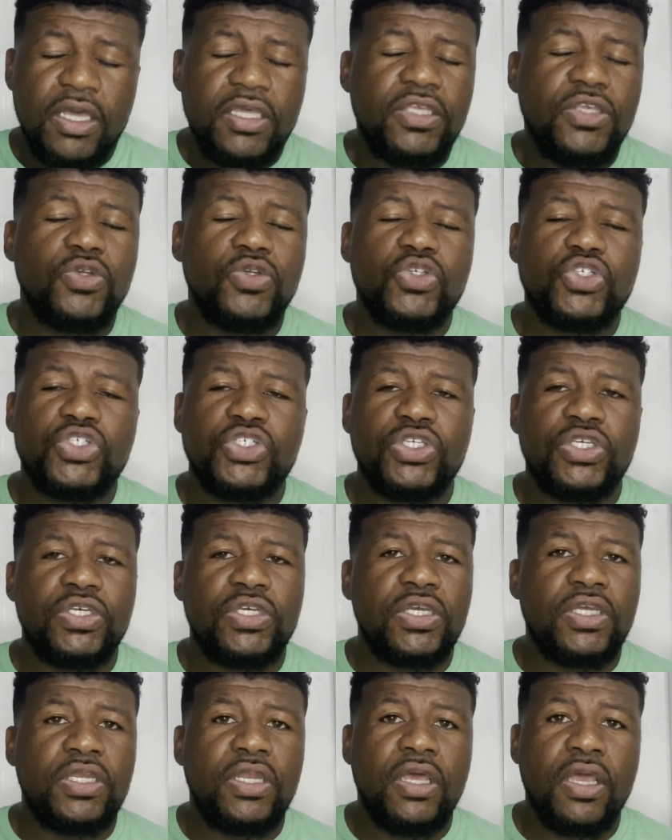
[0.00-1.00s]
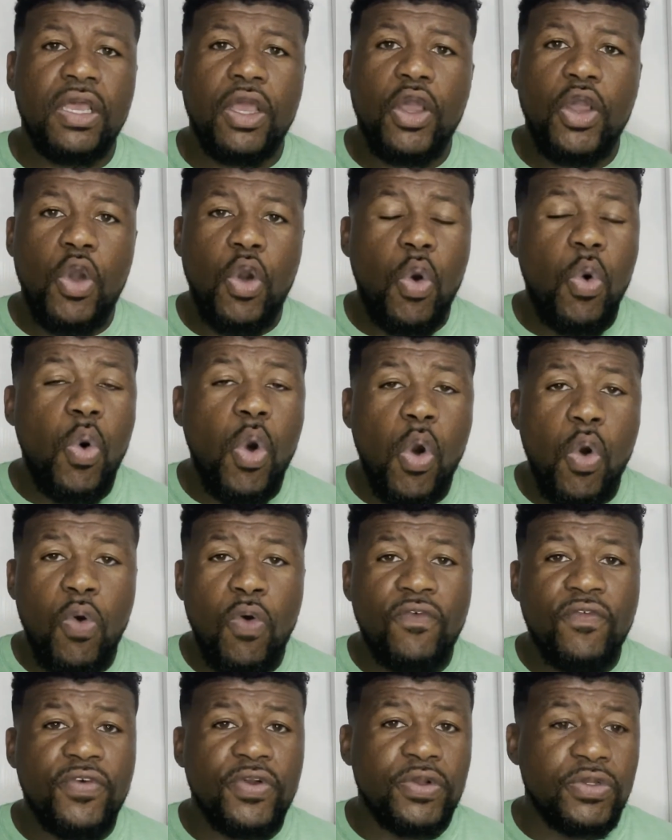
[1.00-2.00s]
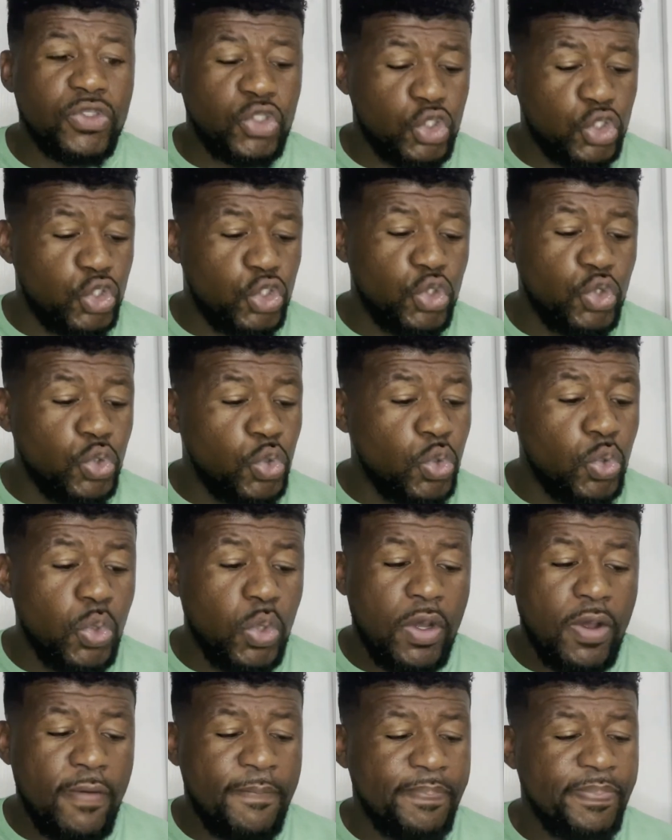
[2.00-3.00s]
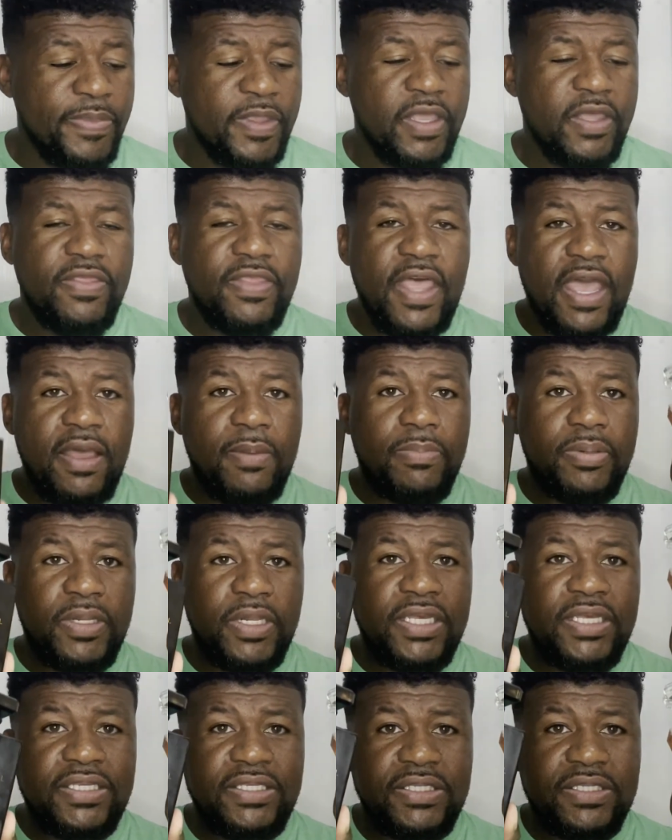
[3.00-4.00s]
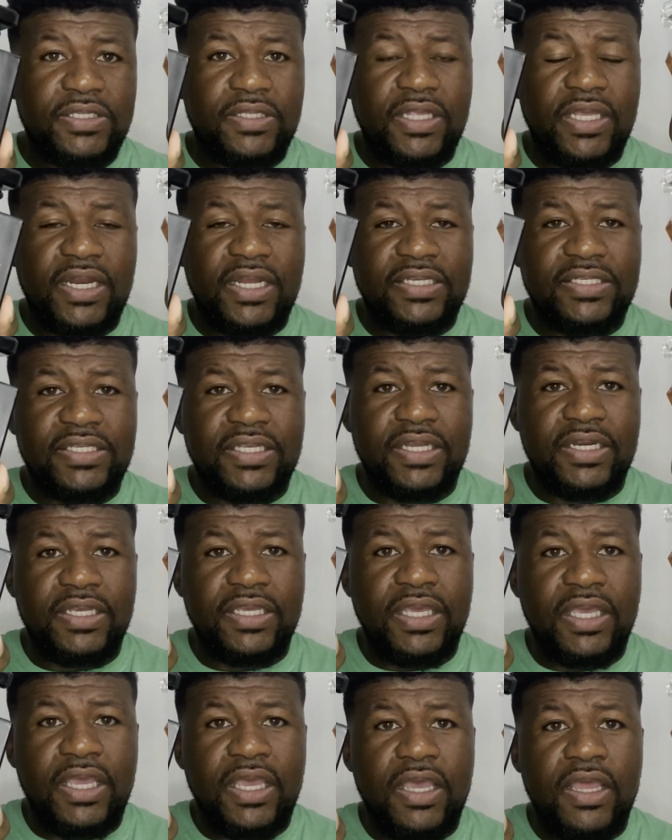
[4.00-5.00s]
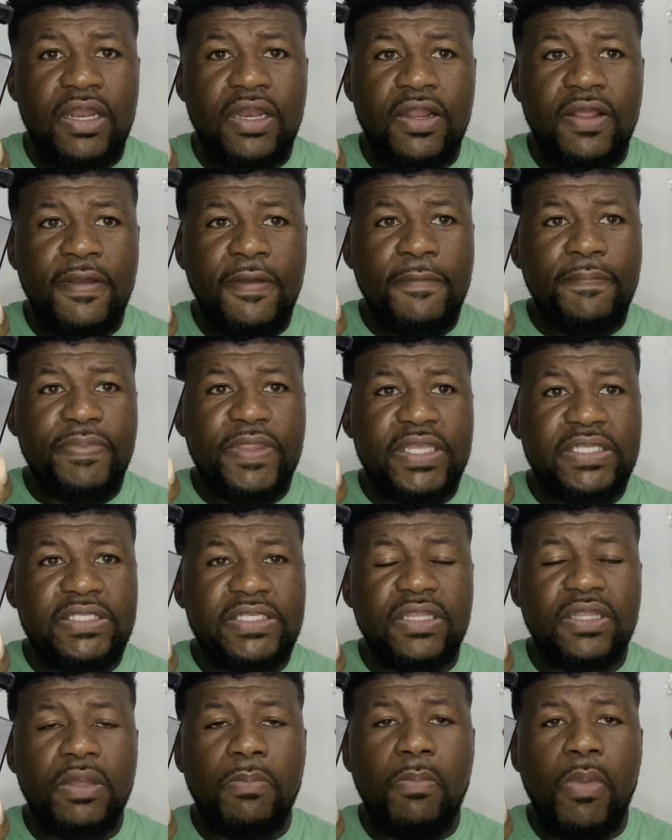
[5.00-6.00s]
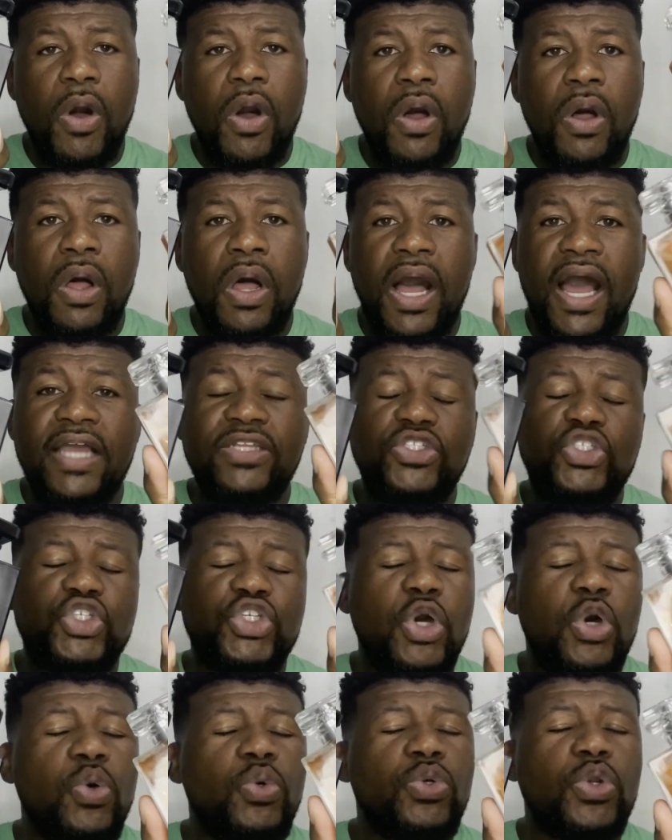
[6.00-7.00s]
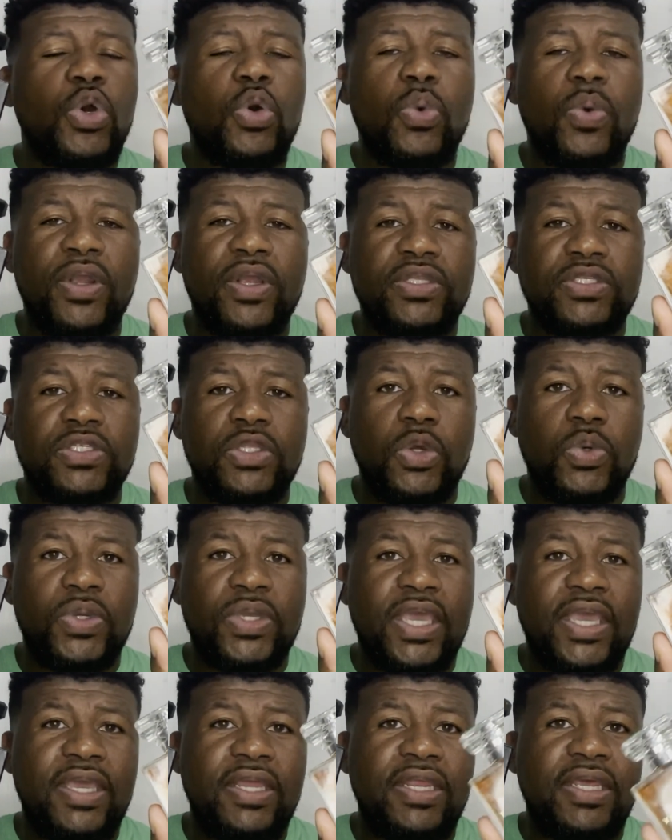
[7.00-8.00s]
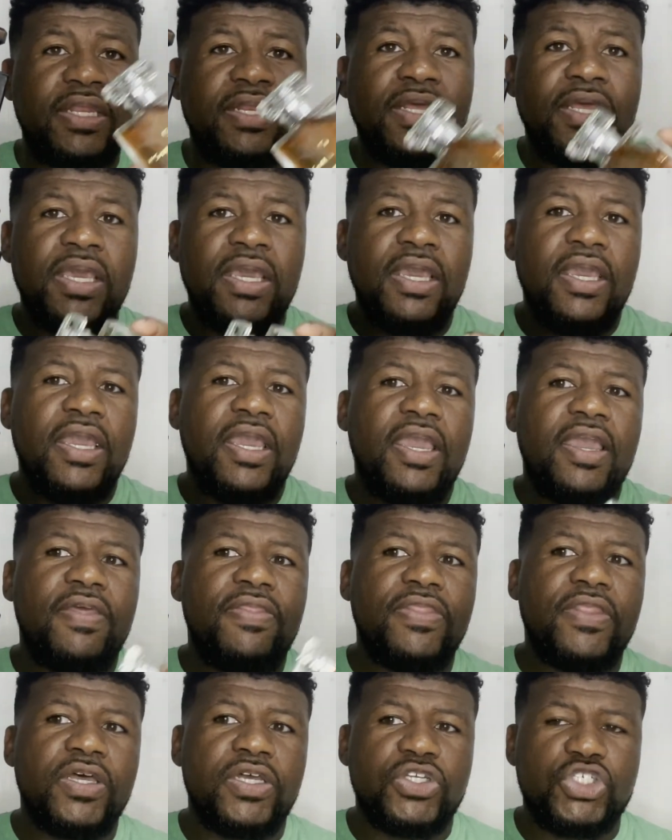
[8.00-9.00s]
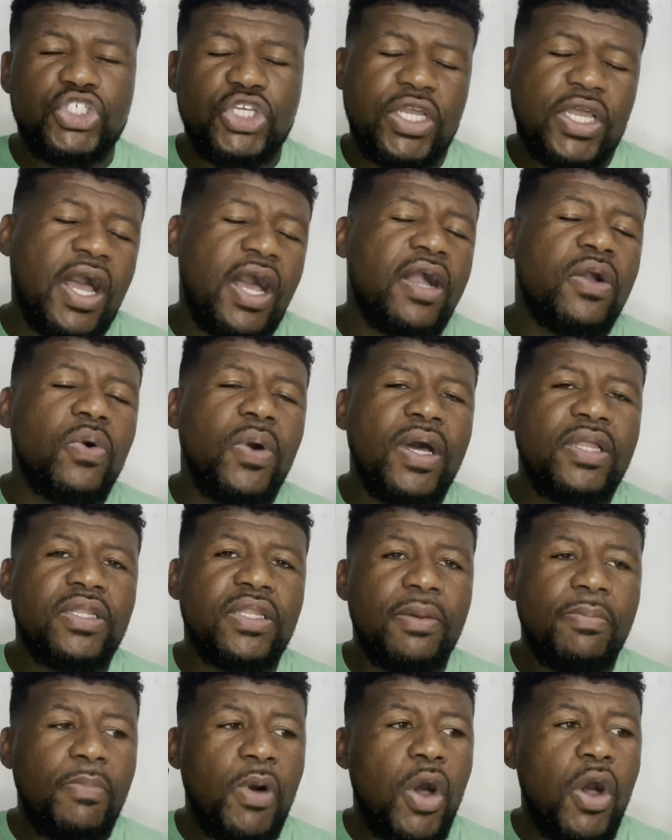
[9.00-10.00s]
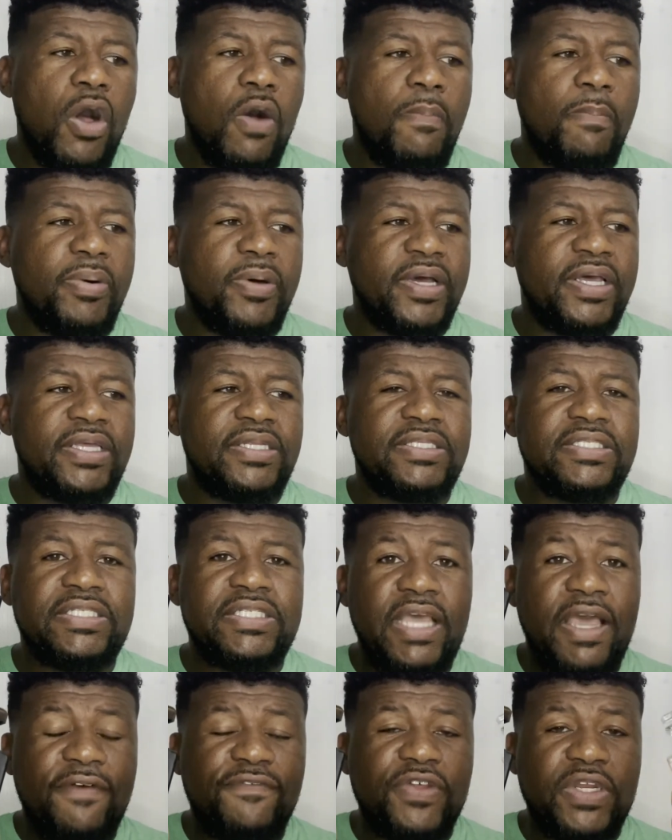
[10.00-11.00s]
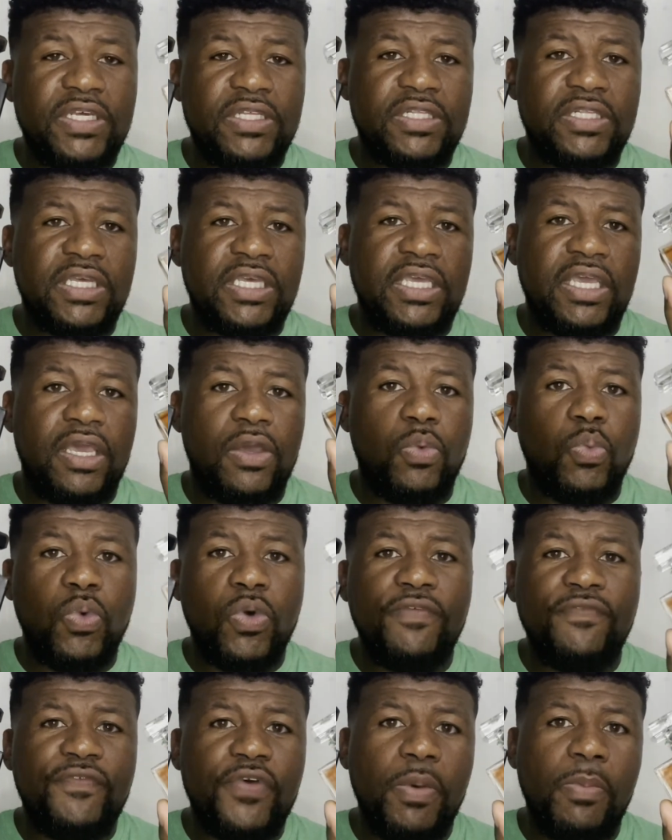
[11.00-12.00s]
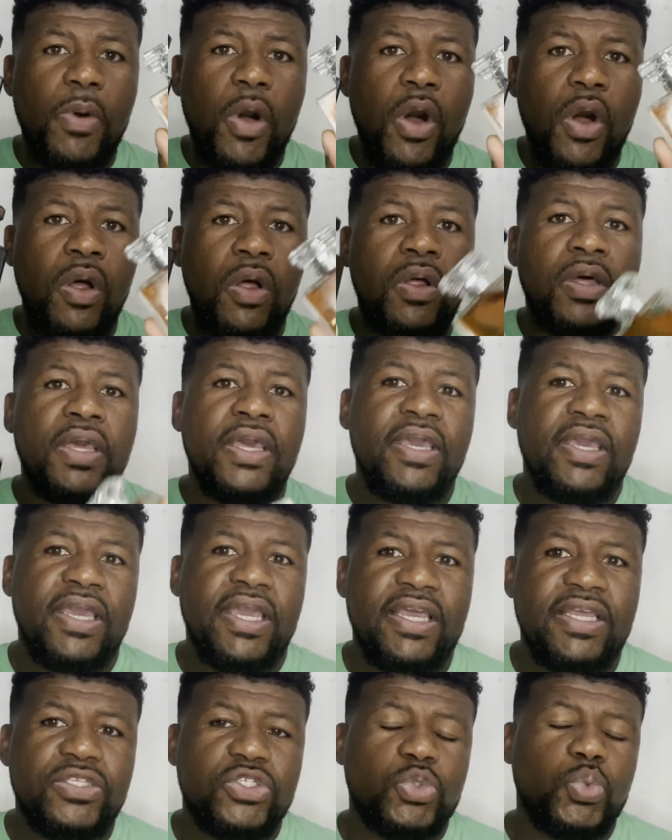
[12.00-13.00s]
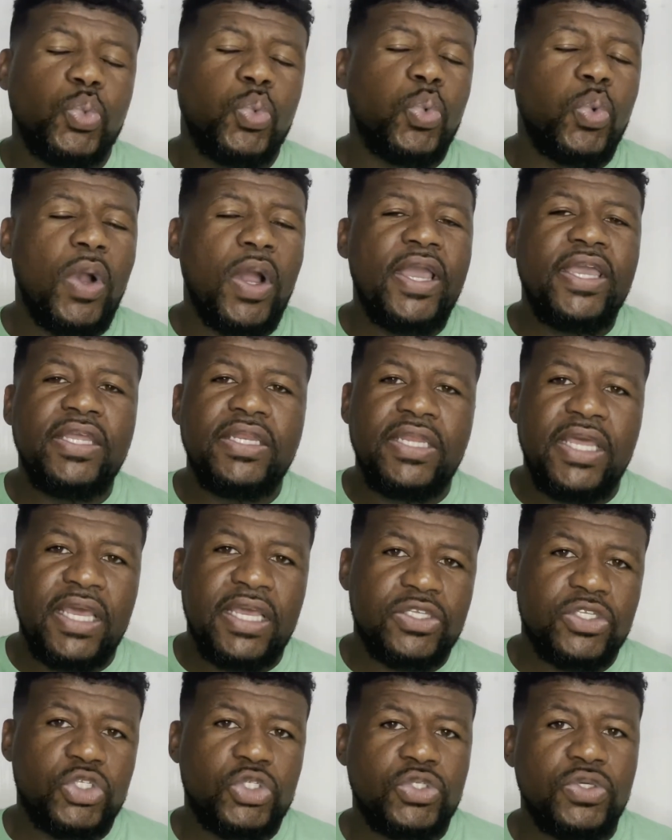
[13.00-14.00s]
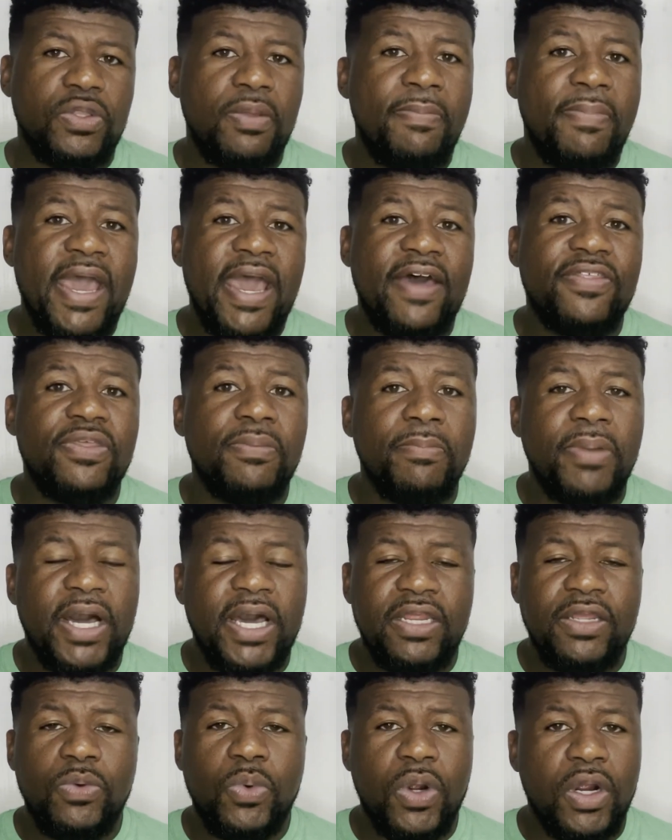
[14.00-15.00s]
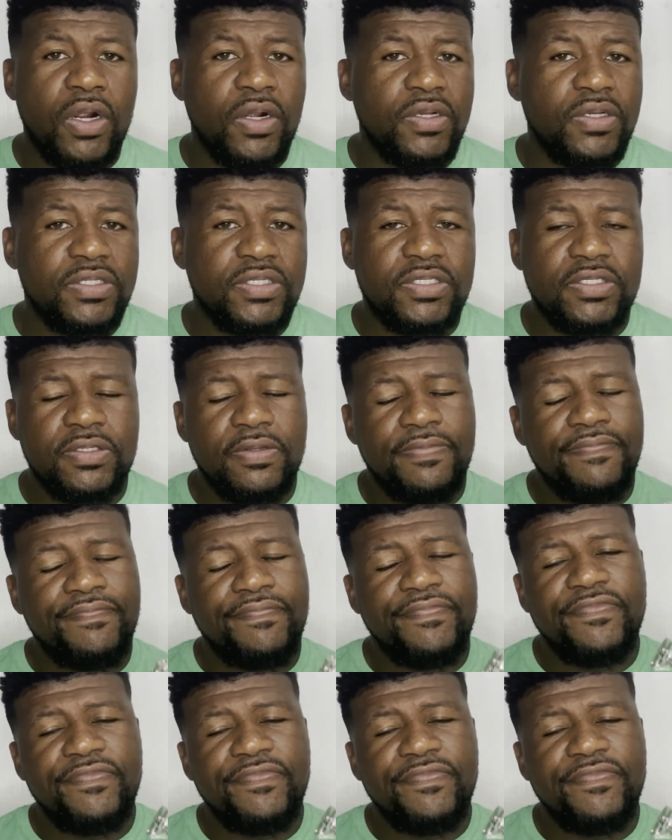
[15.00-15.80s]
you should go over to that place that I said again, that's in the mall. I don't know where it's located, in the Chicago Outlet Mall, but definitely in Woodfield Mall. It's right next to the Bath and Body Works.